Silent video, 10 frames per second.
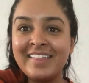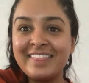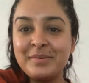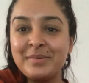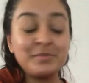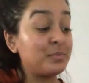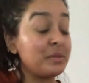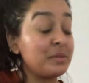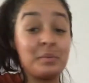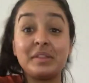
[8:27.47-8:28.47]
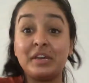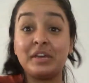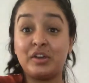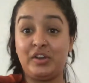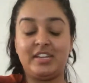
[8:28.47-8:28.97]
That was really
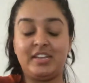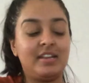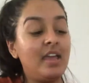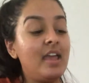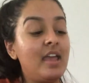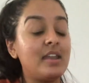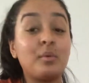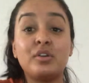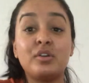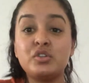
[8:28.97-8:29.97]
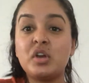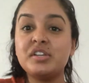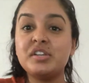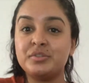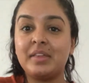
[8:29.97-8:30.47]
good. Now we're gonna try
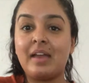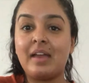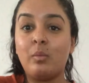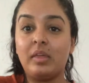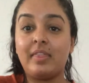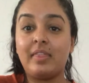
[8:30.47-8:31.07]
doing that with